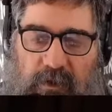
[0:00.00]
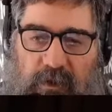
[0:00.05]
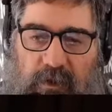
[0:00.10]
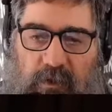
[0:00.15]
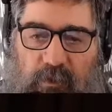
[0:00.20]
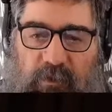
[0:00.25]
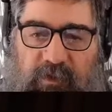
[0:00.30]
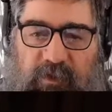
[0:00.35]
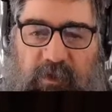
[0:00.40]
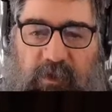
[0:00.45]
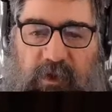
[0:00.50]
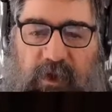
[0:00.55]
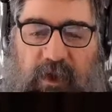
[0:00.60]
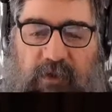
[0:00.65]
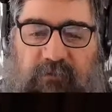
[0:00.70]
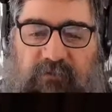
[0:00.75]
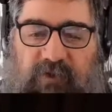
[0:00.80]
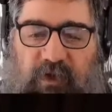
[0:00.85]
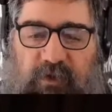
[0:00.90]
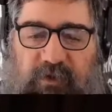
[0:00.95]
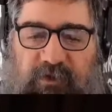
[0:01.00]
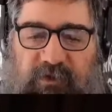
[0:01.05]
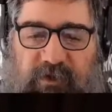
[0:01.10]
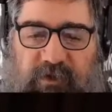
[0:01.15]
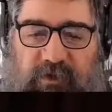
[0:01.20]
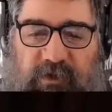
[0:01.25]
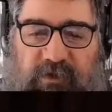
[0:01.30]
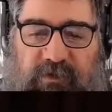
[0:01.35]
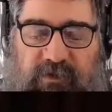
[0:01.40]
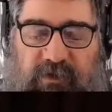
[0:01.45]
One thing I have noticed in
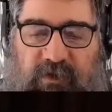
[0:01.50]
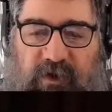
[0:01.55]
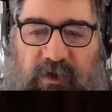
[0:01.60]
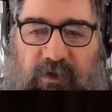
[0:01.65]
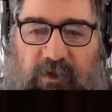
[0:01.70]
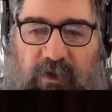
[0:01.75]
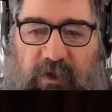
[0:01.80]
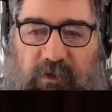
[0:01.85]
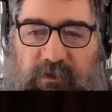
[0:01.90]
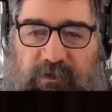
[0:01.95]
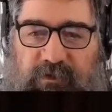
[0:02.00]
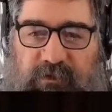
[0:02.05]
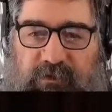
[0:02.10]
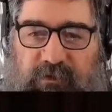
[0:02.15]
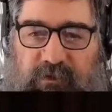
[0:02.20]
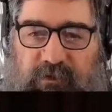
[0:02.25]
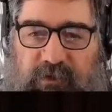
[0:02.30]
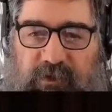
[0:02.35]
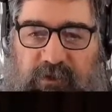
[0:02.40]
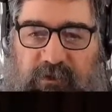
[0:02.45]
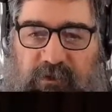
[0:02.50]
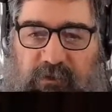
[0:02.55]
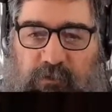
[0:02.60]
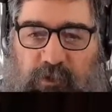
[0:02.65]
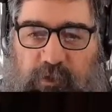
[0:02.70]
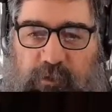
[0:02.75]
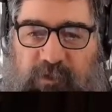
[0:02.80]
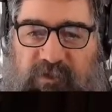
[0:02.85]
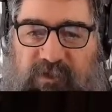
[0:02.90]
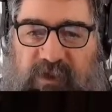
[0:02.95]
these scenarios is that the
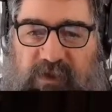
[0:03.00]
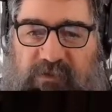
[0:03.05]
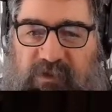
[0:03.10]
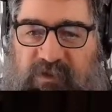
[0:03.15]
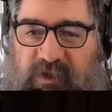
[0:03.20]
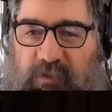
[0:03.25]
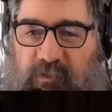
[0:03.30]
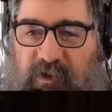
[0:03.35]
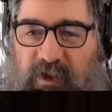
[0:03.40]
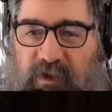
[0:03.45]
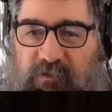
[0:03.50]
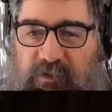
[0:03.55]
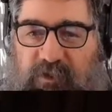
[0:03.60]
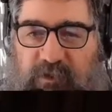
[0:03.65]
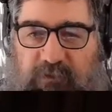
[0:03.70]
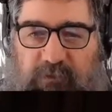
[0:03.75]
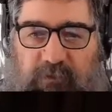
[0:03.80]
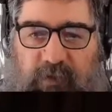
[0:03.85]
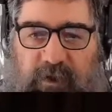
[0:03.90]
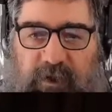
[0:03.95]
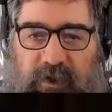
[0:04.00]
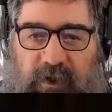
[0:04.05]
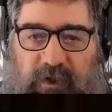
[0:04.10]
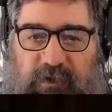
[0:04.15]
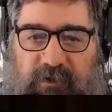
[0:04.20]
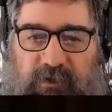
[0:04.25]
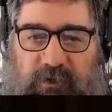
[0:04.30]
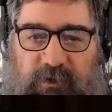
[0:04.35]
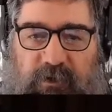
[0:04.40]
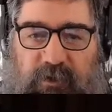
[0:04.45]
Interurbans never seem to have any freight
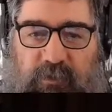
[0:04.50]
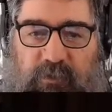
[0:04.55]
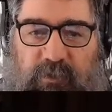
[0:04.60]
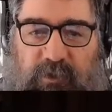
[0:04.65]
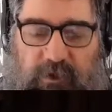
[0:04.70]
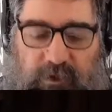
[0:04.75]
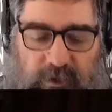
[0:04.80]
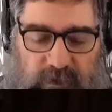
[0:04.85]
cars on them, but